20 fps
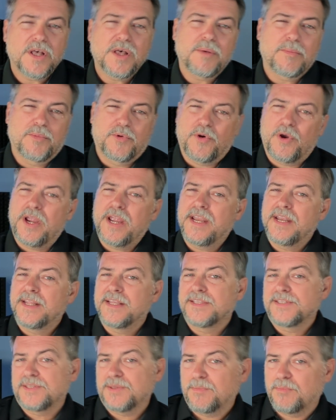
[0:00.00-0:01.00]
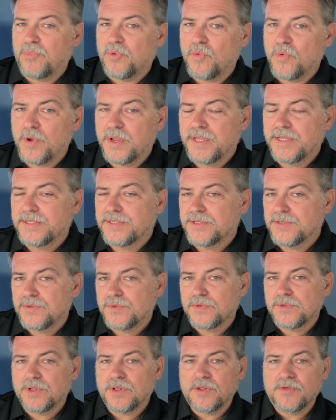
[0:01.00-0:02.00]
upgrade at some point
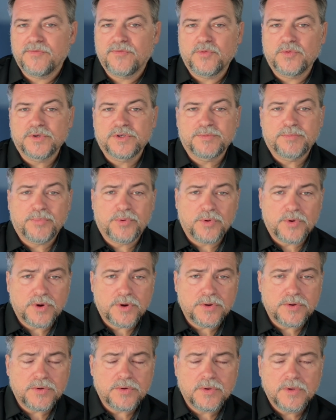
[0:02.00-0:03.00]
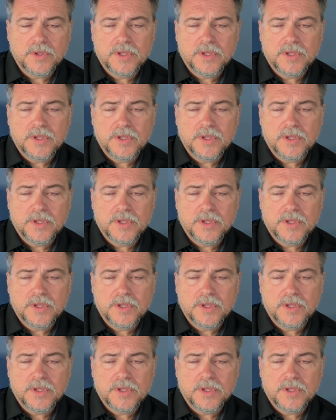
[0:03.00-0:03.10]
to a Glowforge Pro.